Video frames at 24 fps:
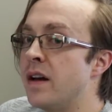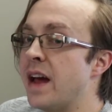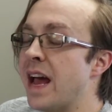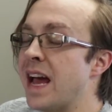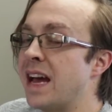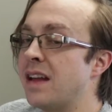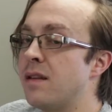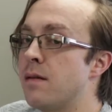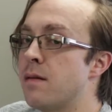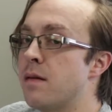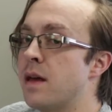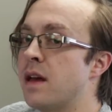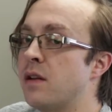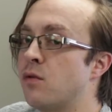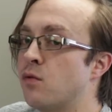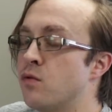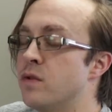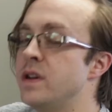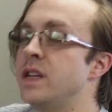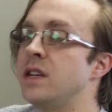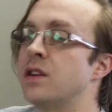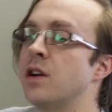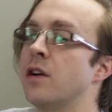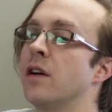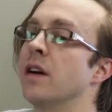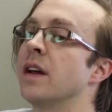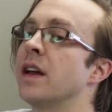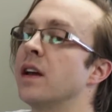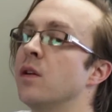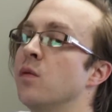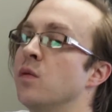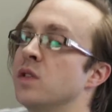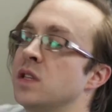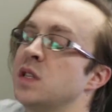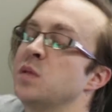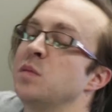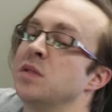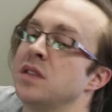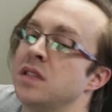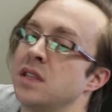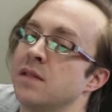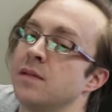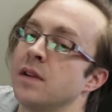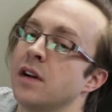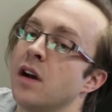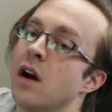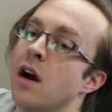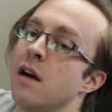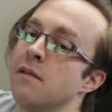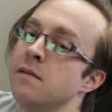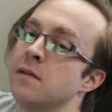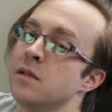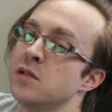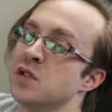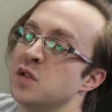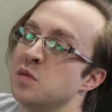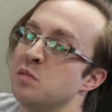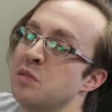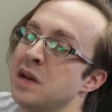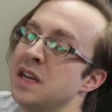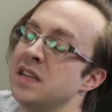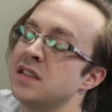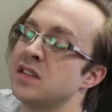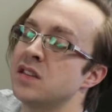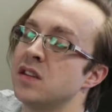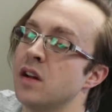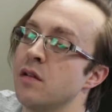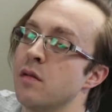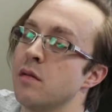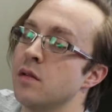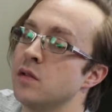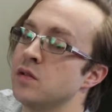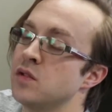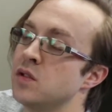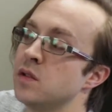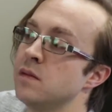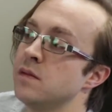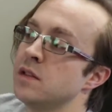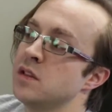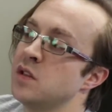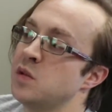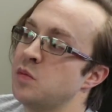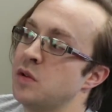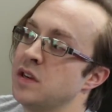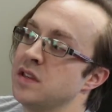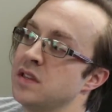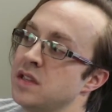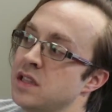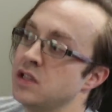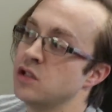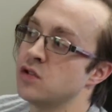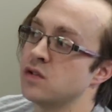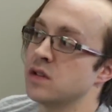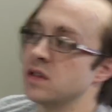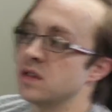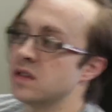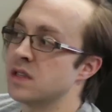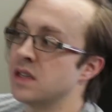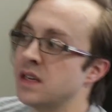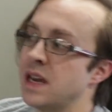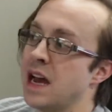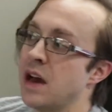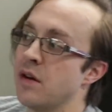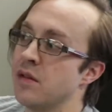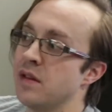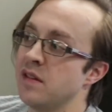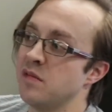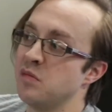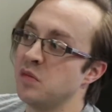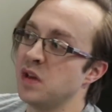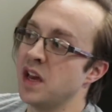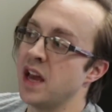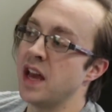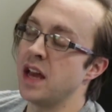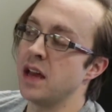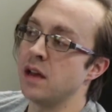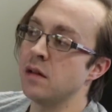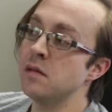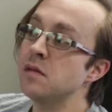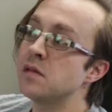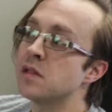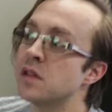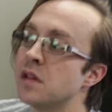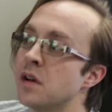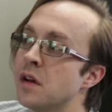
and then retarget with specific offers based on those who've expressed interest and how they've behaved.